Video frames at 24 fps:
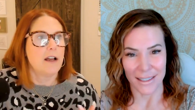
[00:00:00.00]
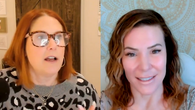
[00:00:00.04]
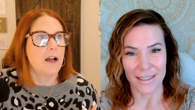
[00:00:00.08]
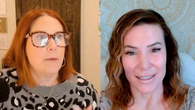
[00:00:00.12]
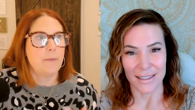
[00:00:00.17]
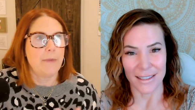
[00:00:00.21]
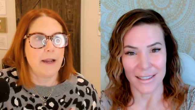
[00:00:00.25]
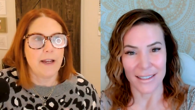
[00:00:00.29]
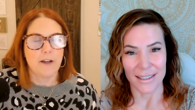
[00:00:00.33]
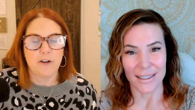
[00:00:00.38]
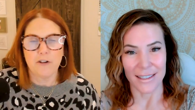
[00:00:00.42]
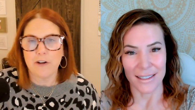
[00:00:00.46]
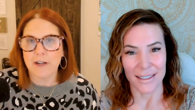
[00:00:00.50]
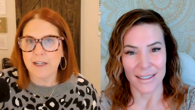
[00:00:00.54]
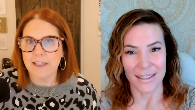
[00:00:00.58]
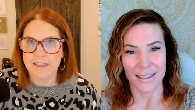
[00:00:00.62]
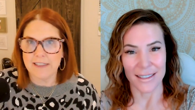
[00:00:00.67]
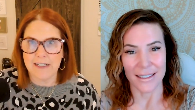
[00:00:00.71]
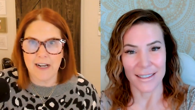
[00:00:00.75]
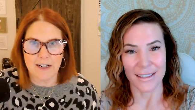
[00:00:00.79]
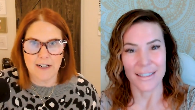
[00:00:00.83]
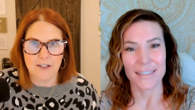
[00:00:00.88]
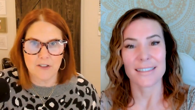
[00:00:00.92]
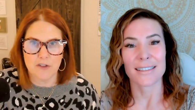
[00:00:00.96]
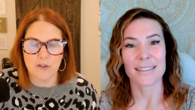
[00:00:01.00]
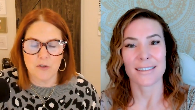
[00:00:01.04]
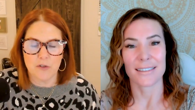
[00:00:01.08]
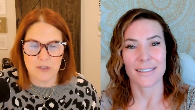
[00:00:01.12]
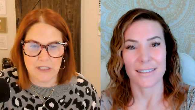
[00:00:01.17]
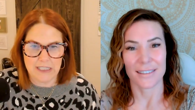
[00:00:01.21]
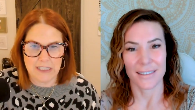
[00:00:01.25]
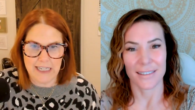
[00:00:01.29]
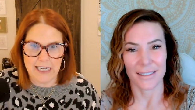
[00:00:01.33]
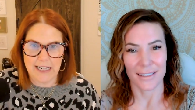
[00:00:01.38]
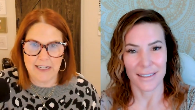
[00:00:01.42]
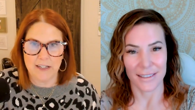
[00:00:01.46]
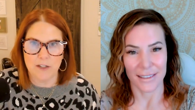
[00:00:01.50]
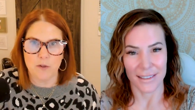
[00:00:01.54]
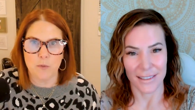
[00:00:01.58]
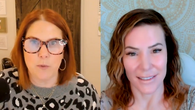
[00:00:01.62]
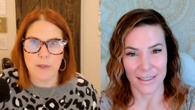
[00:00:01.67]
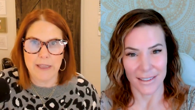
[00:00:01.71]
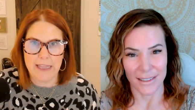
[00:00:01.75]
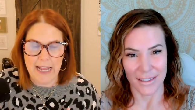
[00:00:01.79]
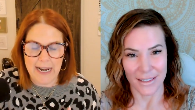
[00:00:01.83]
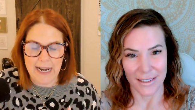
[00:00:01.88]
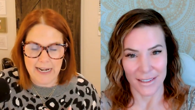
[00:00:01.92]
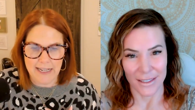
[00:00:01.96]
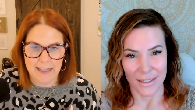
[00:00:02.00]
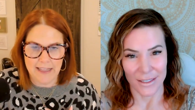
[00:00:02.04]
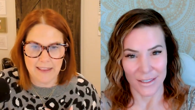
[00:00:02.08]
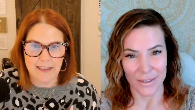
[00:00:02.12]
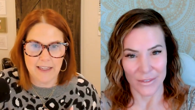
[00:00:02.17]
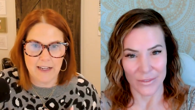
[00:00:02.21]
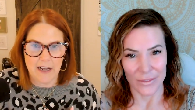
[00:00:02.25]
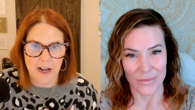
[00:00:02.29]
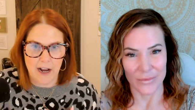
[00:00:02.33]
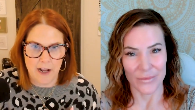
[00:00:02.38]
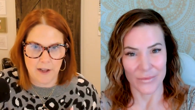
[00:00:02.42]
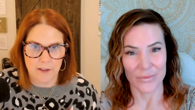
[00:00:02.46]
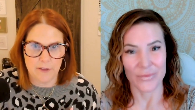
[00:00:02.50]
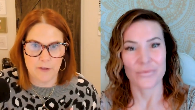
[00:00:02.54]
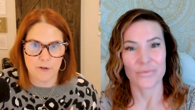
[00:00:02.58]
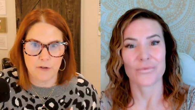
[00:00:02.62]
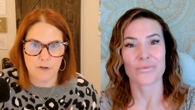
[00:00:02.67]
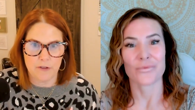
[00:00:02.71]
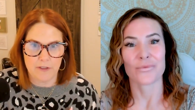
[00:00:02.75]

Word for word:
Speaker 1: A migraine is not associated with anything other